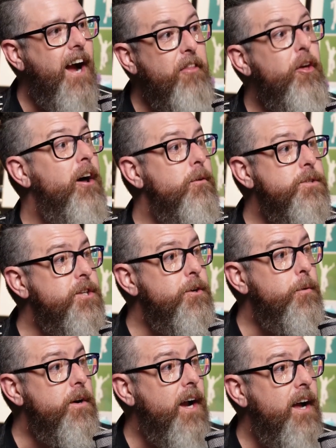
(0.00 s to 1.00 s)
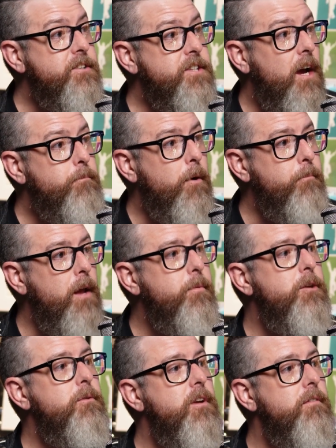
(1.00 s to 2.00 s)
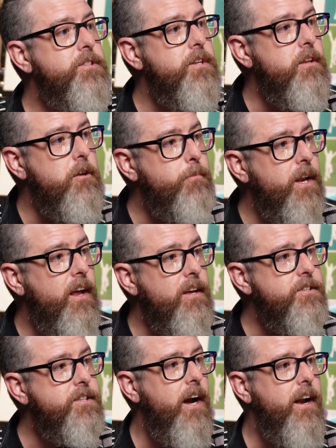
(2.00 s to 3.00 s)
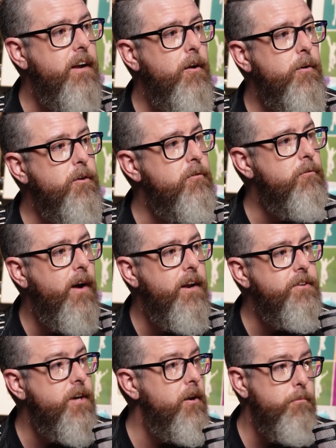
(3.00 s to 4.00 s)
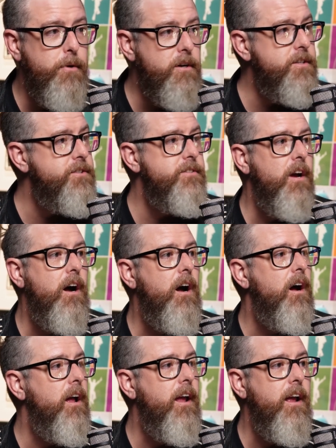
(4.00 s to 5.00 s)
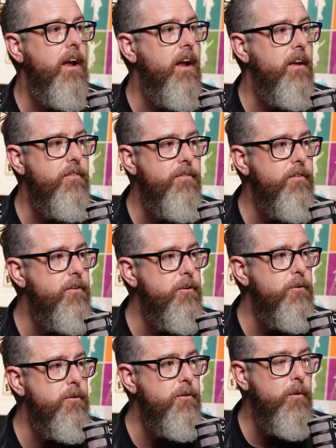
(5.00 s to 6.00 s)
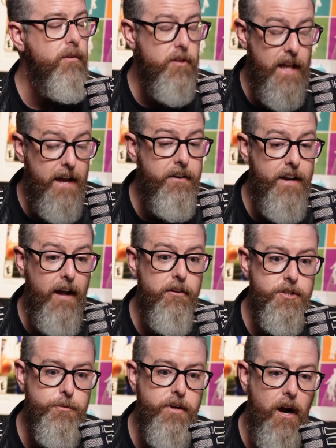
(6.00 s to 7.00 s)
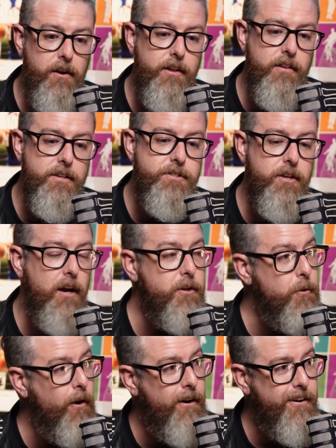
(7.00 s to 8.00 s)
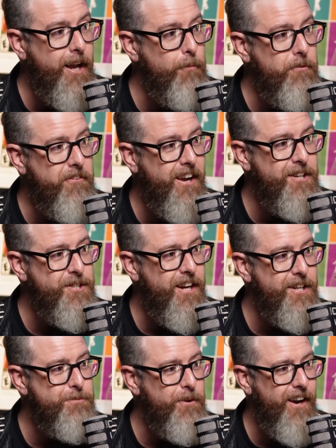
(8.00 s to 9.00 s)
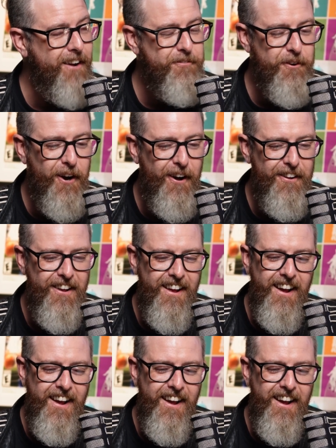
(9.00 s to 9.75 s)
I thought it was a newer concept. But maybe you can give us a little bit of insight. I know you've read a ton of books and you have a lot of knowledge regarding this. You are a gamification expert after all.